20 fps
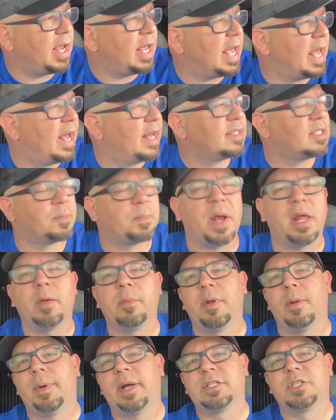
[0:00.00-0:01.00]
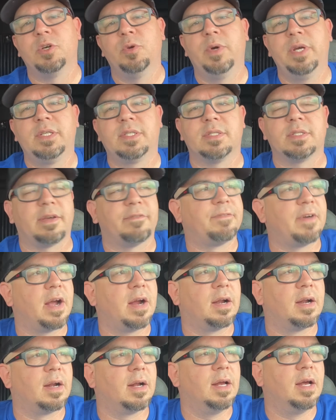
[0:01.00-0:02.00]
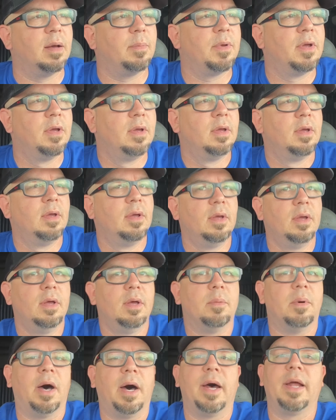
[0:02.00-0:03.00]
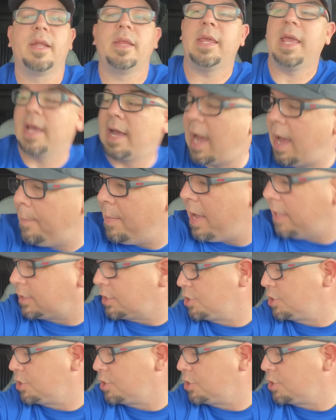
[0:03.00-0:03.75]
guys. It's probably been about 2 weeks since I fired her up. But yeah, I'm at the